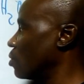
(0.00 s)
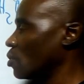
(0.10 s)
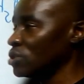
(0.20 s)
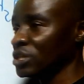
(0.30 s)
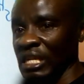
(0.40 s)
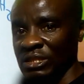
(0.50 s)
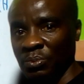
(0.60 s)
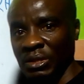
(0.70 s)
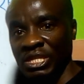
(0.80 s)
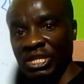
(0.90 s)
or the
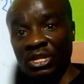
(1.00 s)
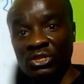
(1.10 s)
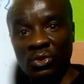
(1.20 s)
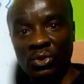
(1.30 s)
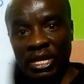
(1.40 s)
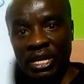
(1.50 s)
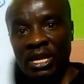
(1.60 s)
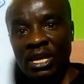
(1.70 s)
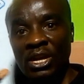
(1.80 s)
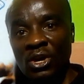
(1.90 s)
stoichiometric ratio here,
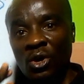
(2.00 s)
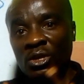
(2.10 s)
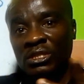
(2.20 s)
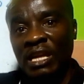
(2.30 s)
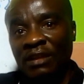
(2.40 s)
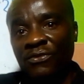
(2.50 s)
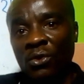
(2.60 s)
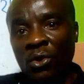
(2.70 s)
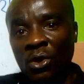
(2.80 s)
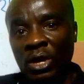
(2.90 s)
stand for
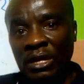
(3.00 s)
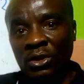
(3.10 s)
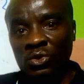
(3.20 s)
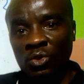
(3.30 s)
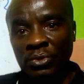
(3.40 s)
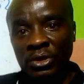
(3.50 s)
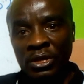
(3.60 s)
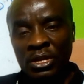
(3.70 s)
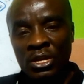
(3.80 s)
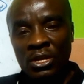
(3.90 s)
or can also be
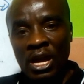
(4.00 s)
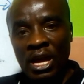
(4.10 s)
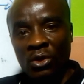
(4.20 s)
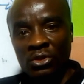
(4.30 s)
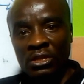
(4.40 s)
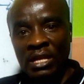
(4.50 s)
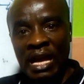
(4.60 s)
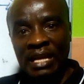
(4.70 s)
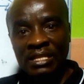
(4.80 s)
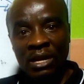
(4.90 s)
considered
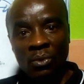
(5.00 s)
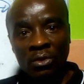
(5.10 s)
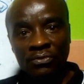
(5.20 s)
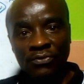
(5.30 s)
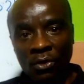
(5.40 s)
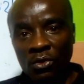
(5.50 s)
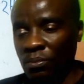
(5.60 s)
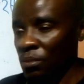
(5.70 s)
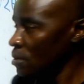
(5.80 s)
as their what volume.